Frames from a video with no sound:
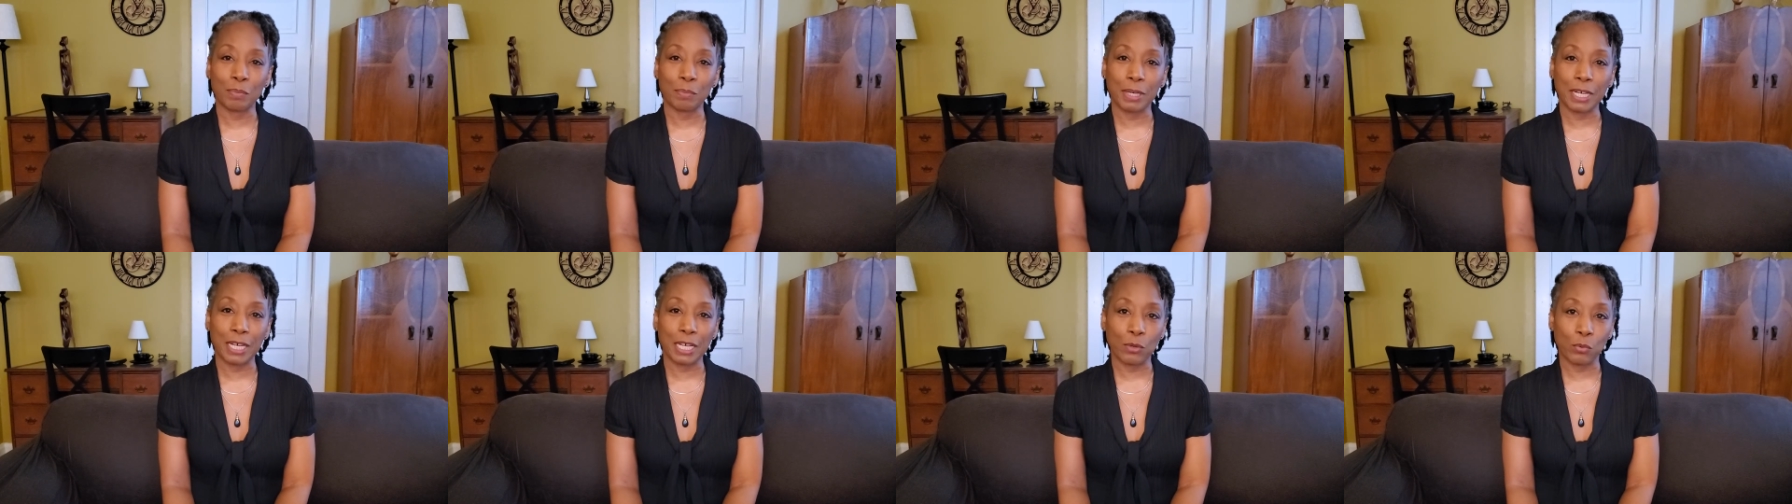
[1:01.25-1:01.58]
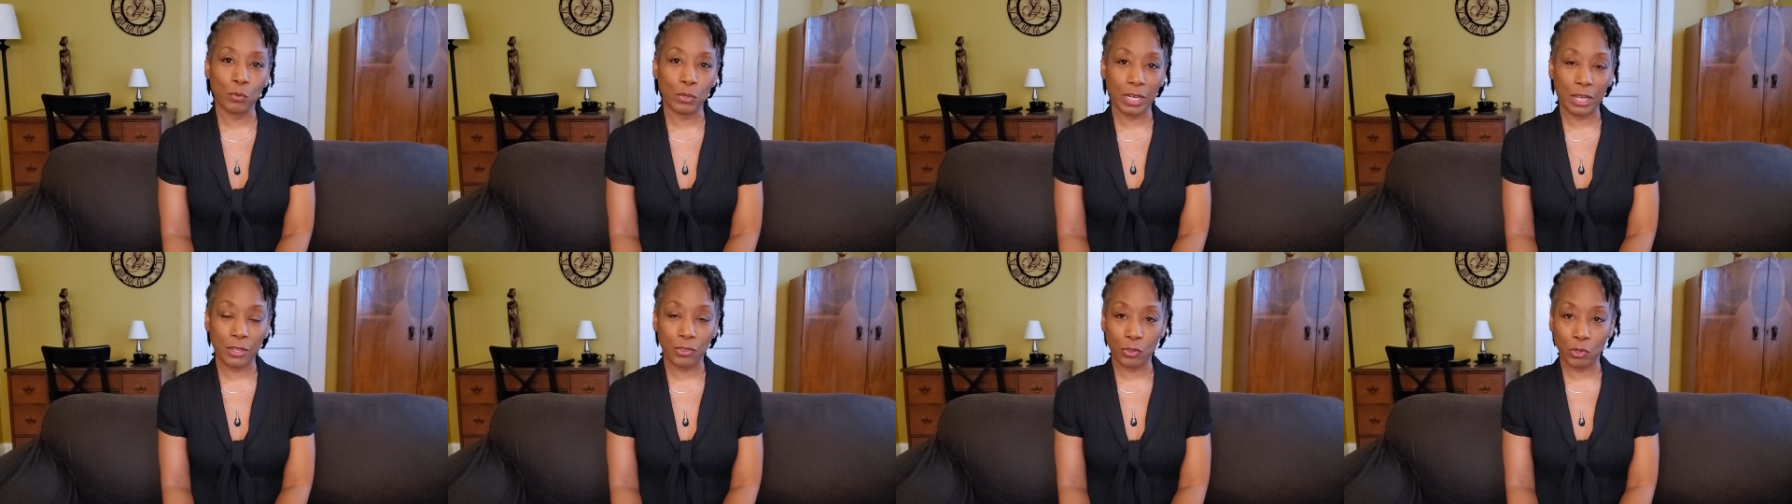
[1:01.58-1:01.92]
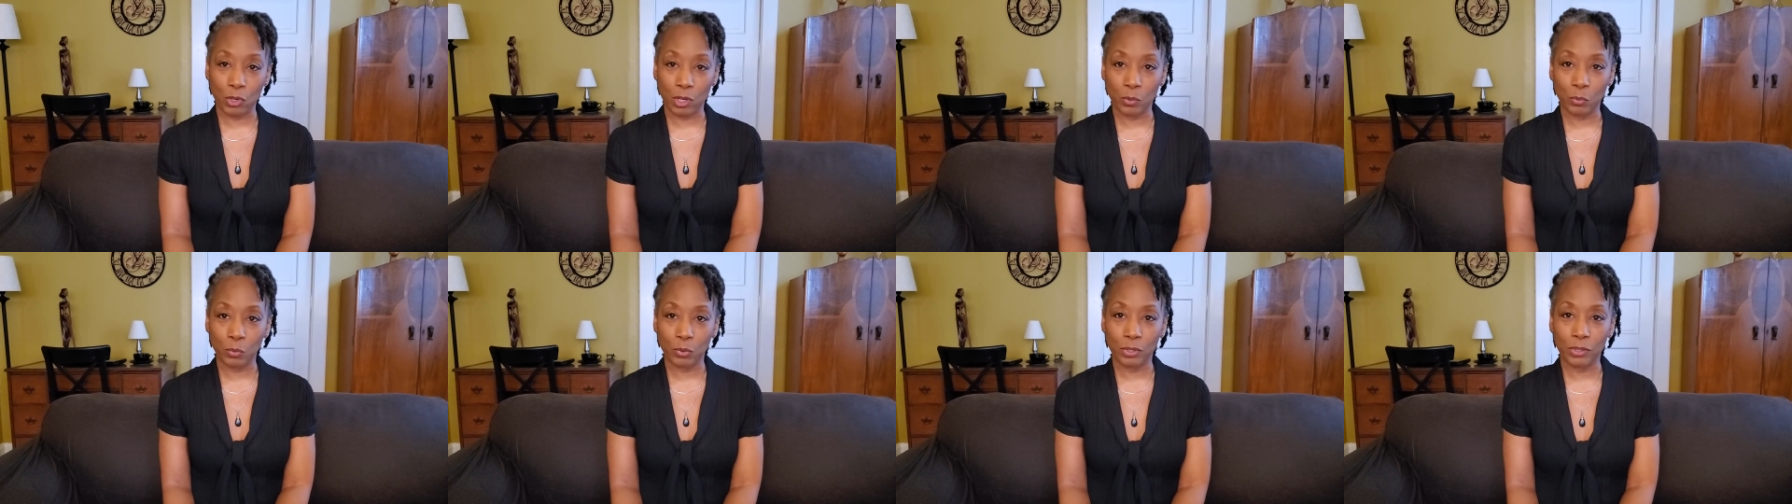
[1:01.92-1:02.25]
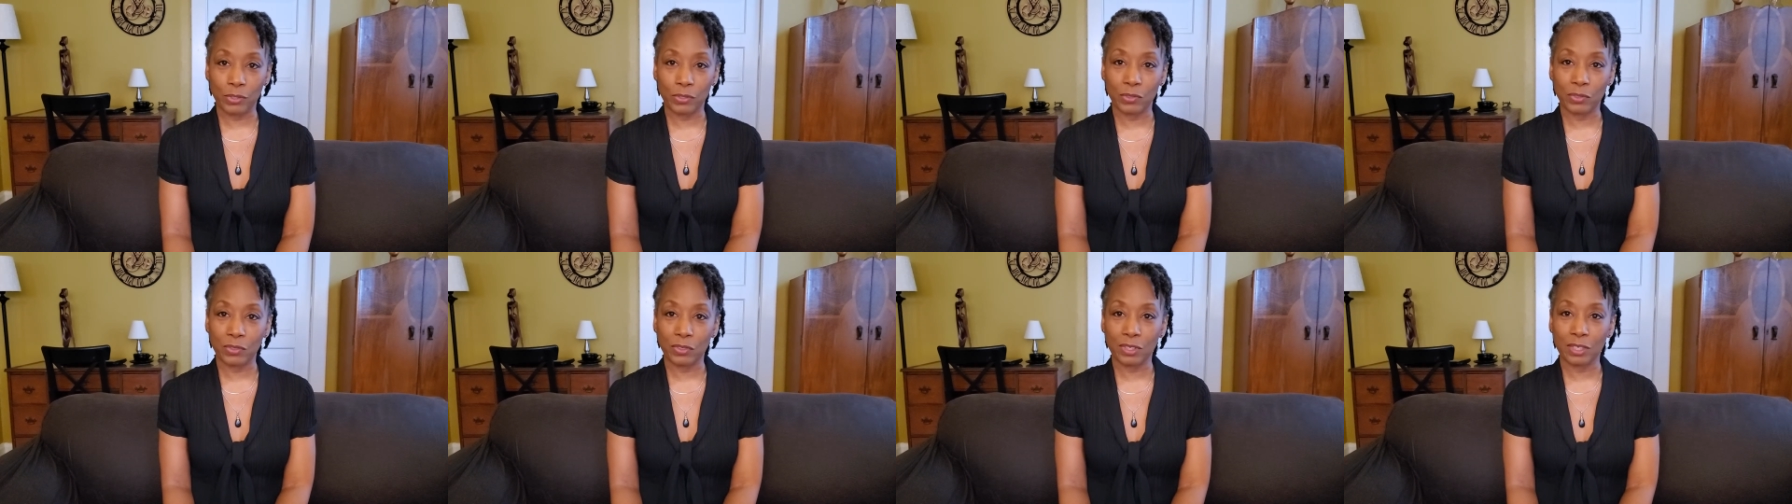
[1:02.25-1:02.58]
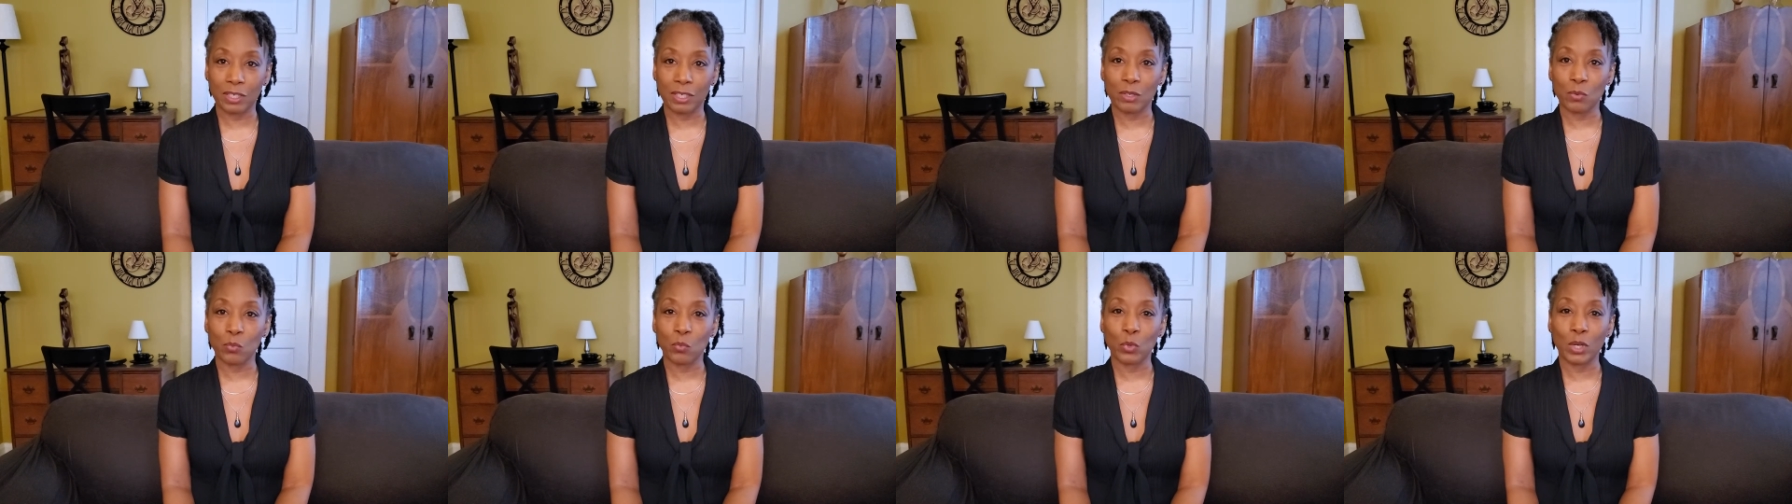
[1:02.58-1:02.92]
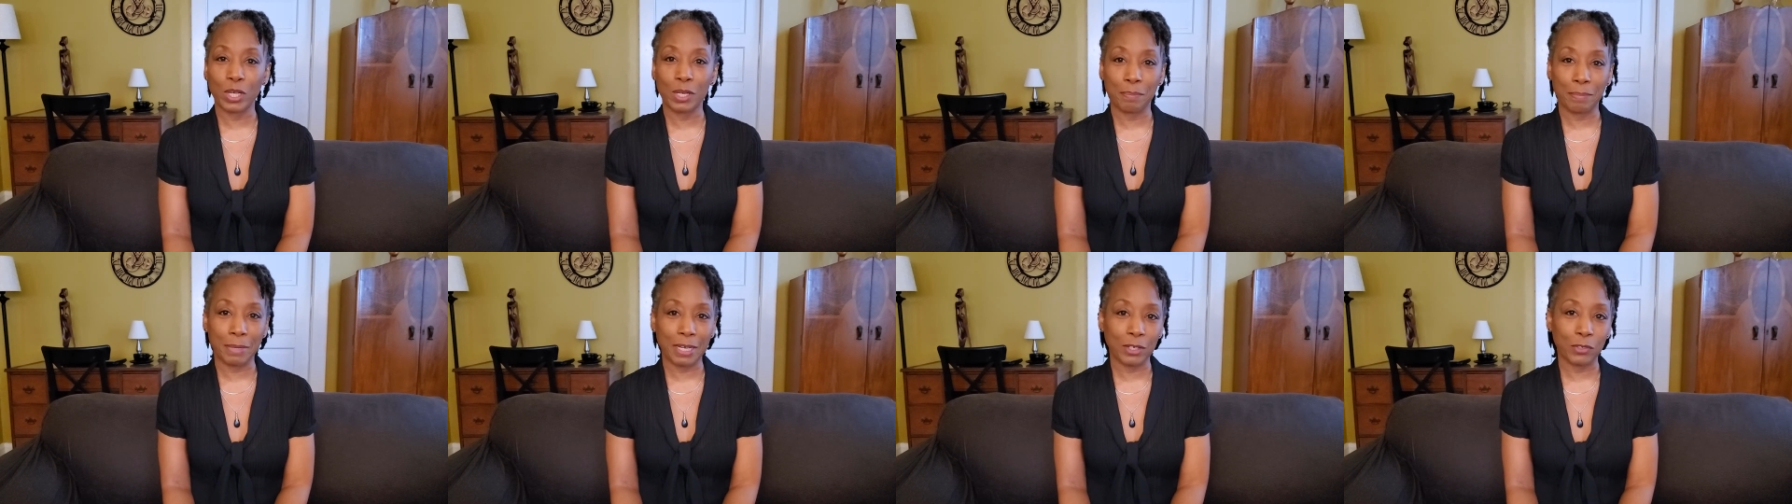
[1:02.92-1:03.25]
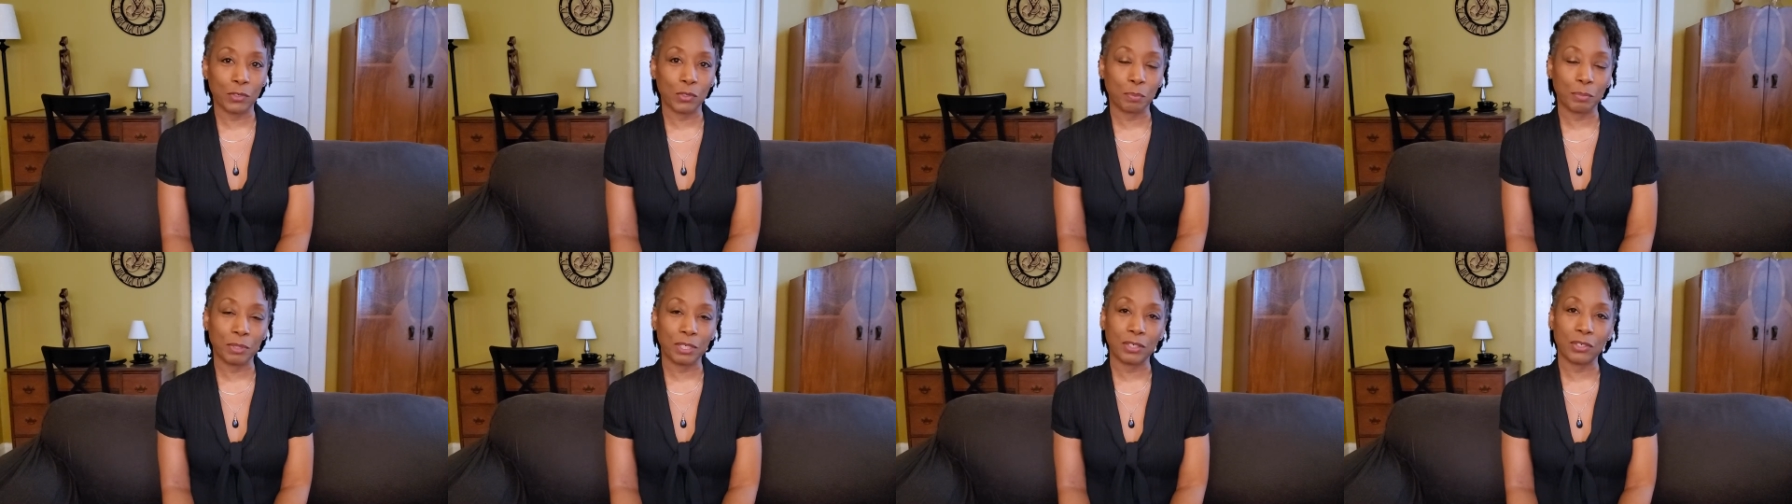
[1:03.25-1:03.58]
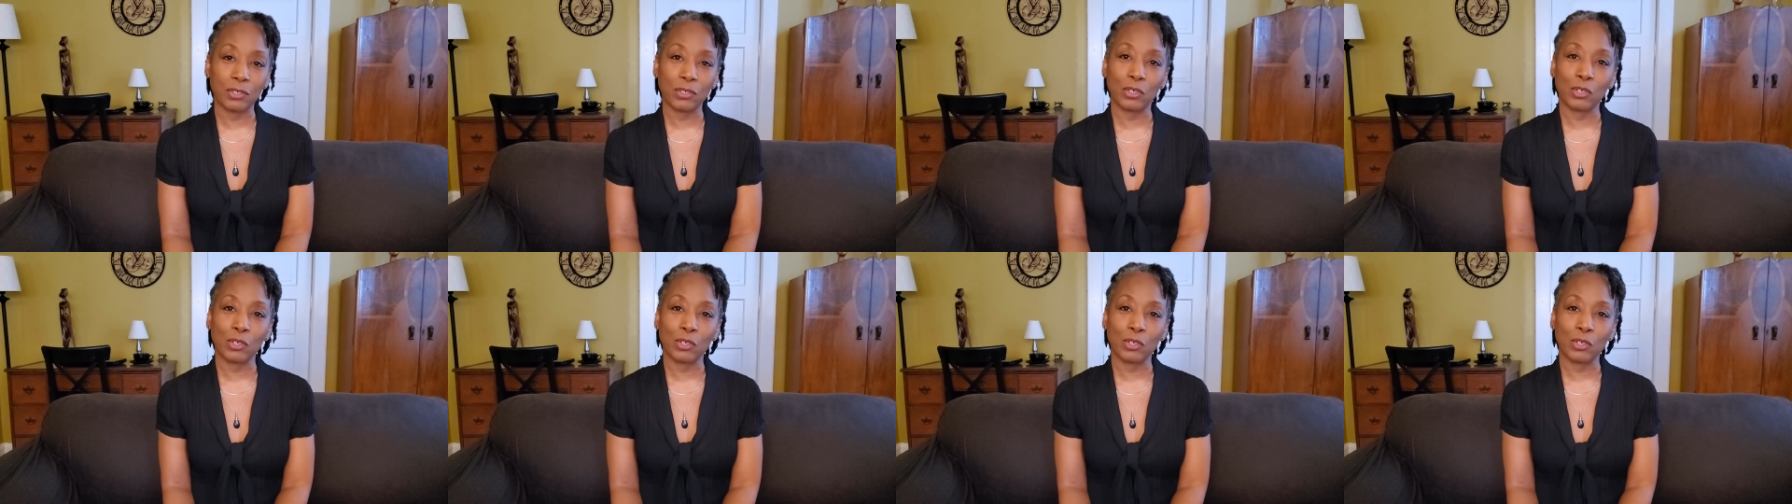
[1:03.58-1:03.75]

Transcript: by what I thought was one mouse, but it